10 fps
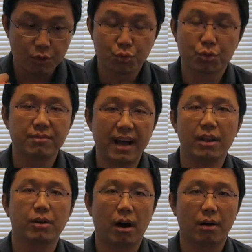true
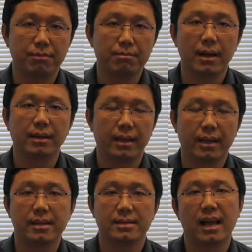value of
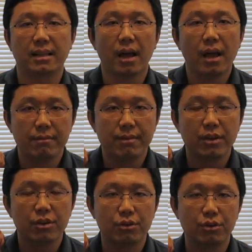money is that
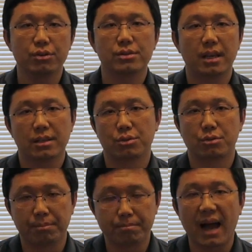when you use it
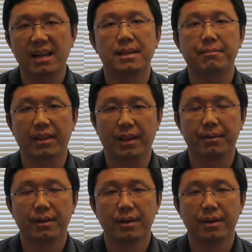to buy something.